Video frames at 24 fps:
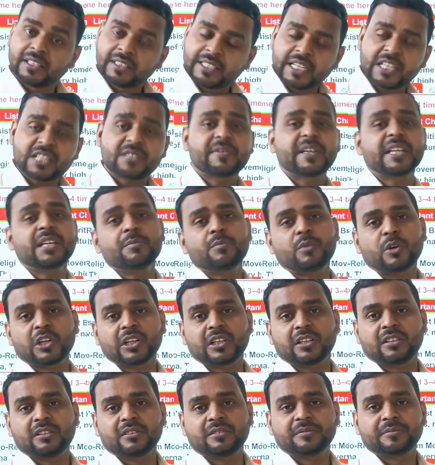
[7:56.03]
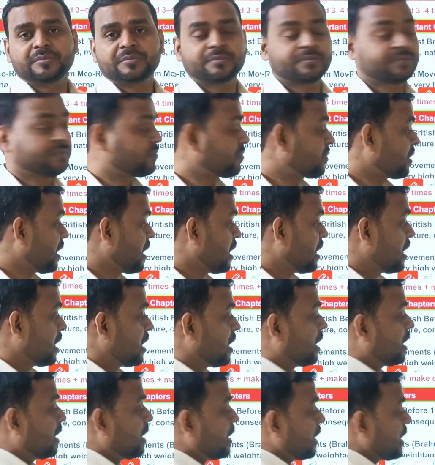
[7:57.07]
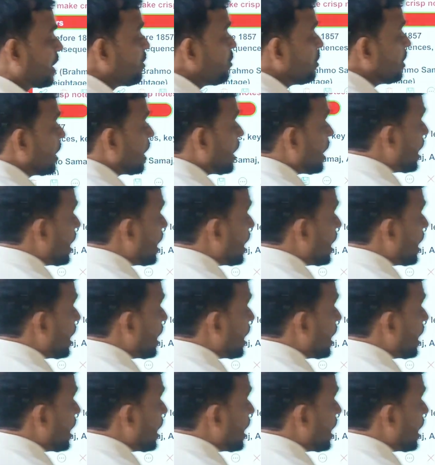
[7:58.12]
that is very important. Now